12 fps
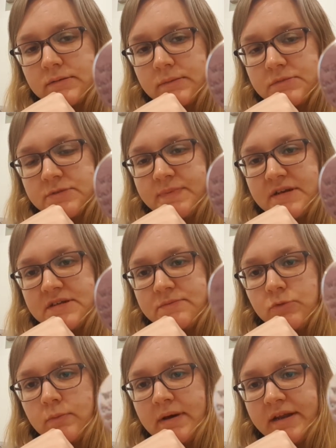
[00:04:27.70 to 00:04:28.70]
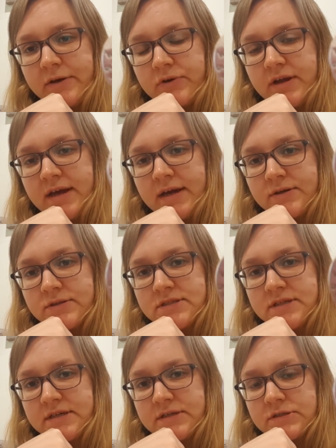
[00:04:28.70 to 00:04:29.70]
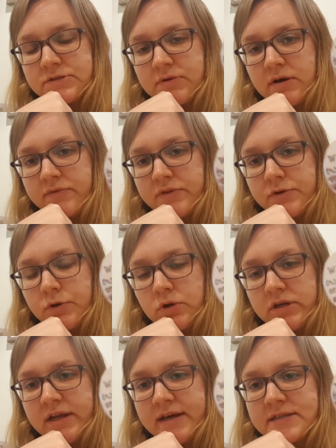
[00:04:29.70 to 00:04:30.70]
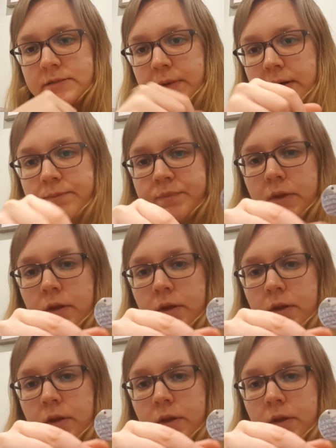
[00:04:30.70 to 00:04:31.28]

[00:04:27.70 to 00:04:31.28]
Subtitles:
I'm spending more money on house things rather than holidays, but